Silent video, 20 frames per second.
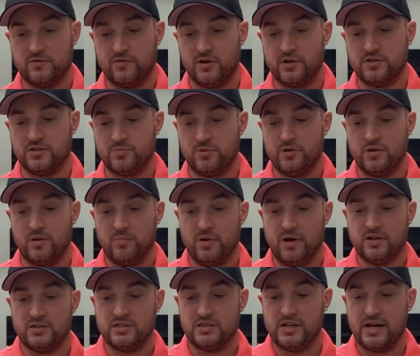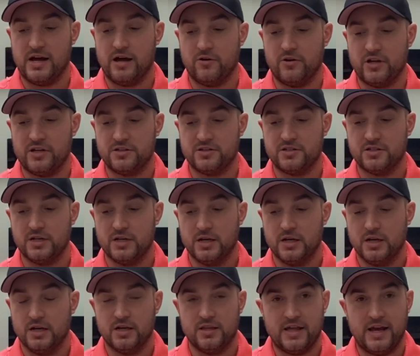I just put the putter down, is
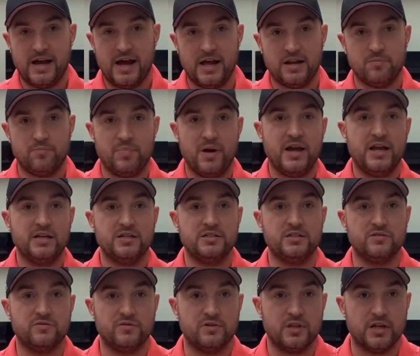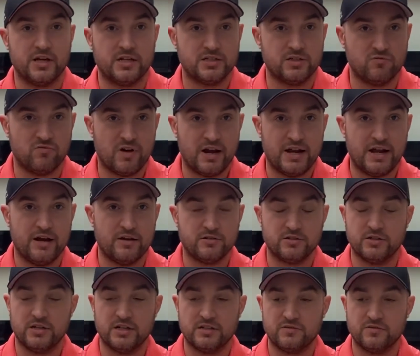they had a patent for this that ran out in
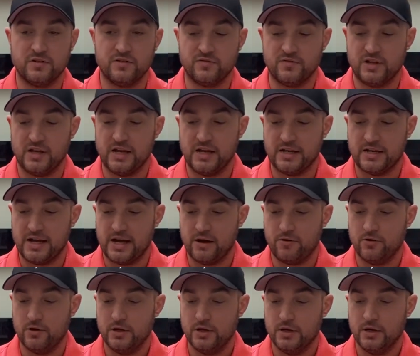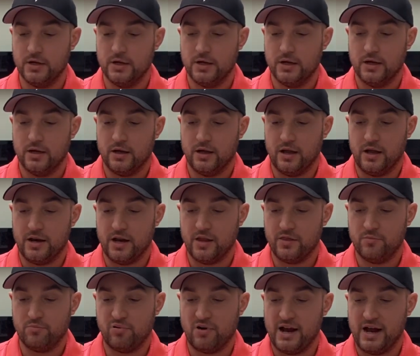2015. Now, another
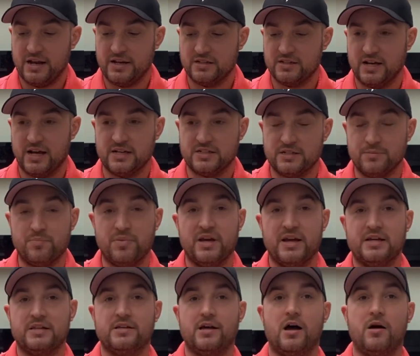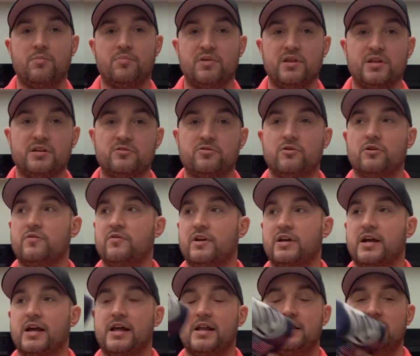brand has actually picked up this grooving,
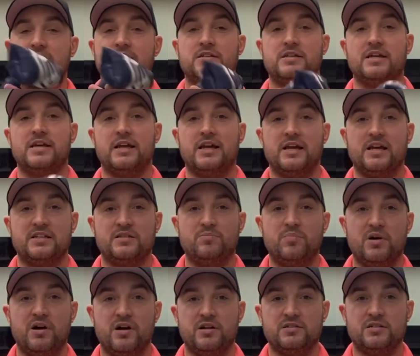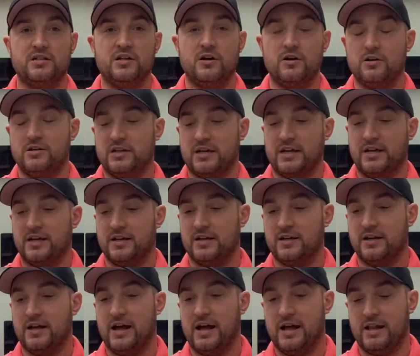and it's Bettinardi,
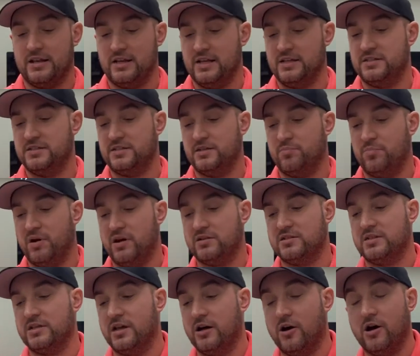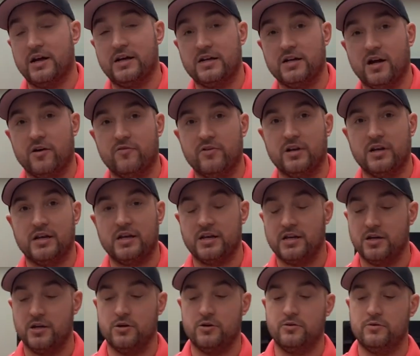and this is the putter that I currently
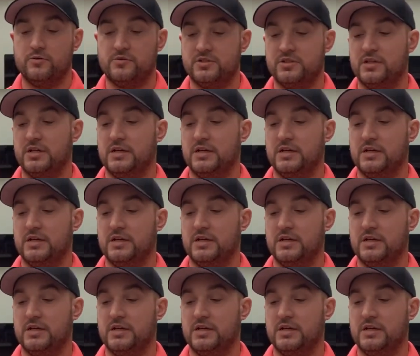use.